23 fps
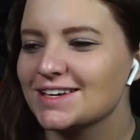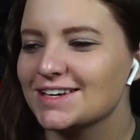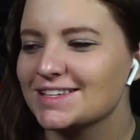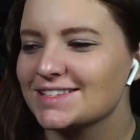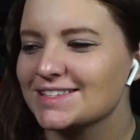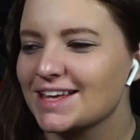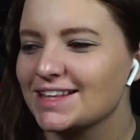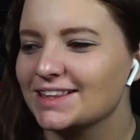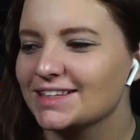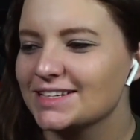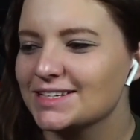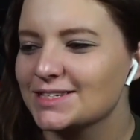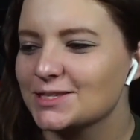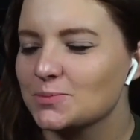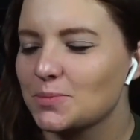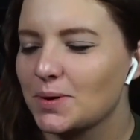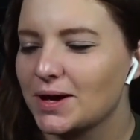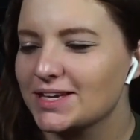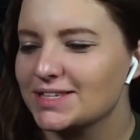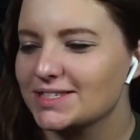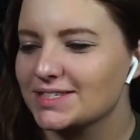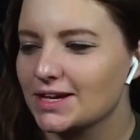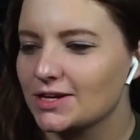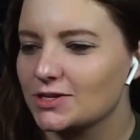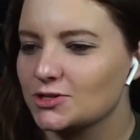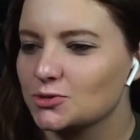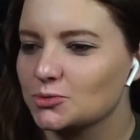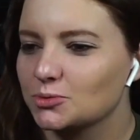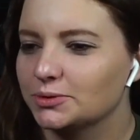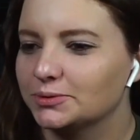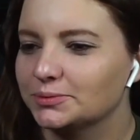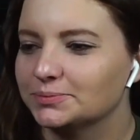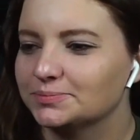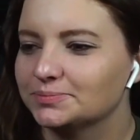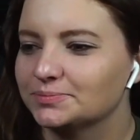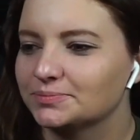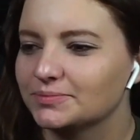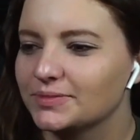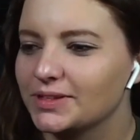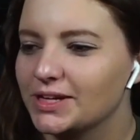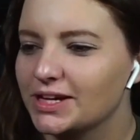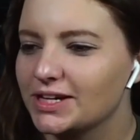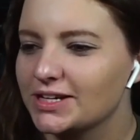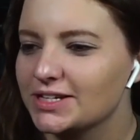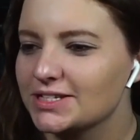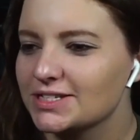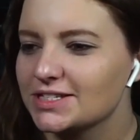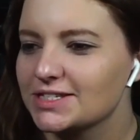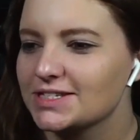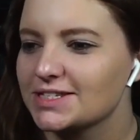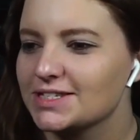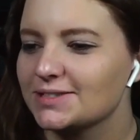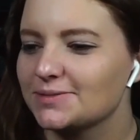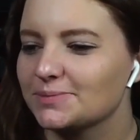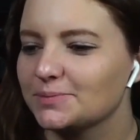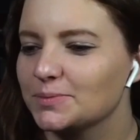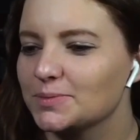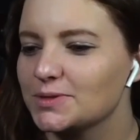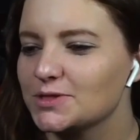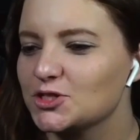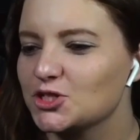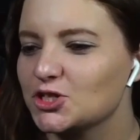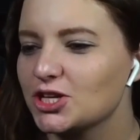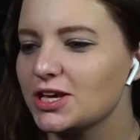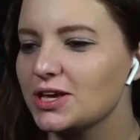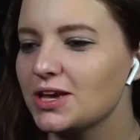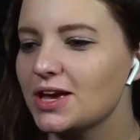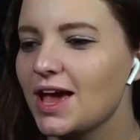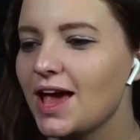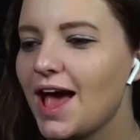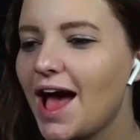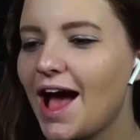is at least bisexual. Because she,